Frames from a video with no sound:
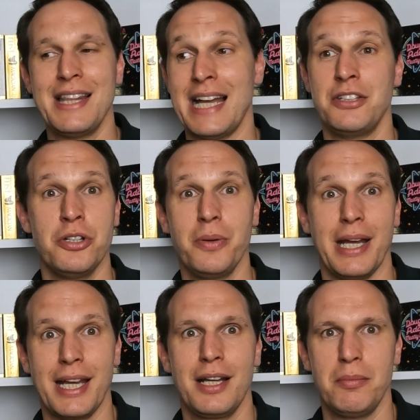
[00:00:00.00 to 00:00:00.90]
they're
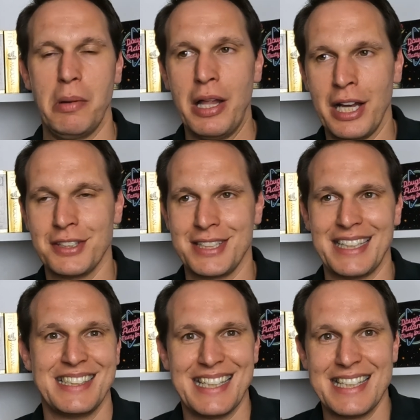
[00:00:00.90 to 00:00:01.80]
doing. They
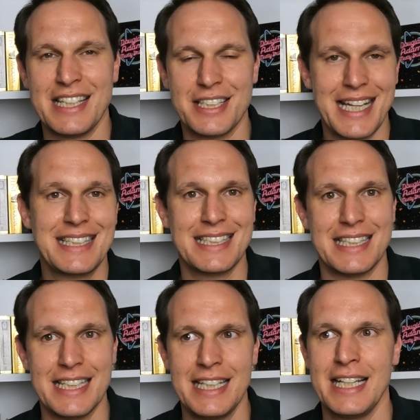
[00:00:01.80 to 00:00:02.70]
understand
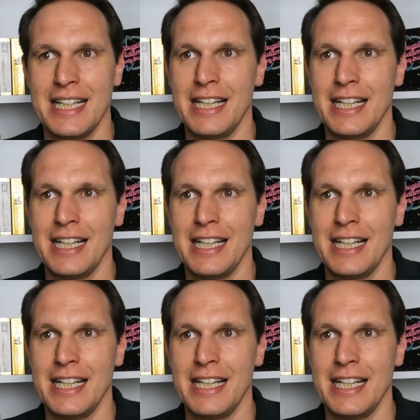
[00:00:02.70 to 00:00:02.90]
necessity,